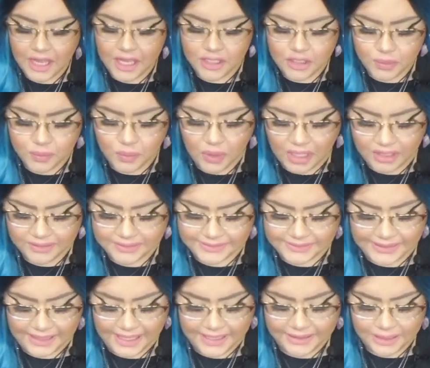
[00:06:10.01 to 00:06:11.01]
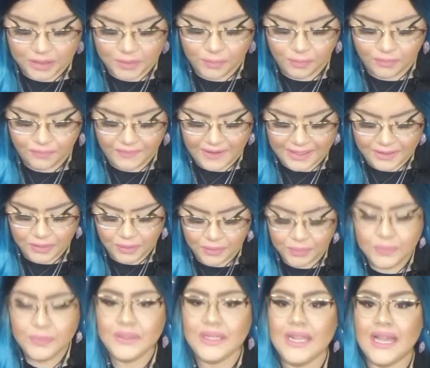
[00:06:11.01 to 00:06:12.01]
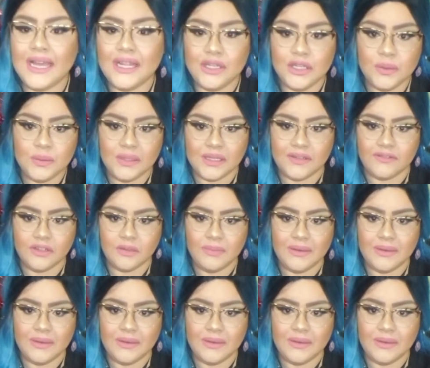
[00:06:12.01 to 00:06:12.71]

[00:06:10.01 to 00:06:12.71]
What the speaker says: you will understand that you will find not only a new lover,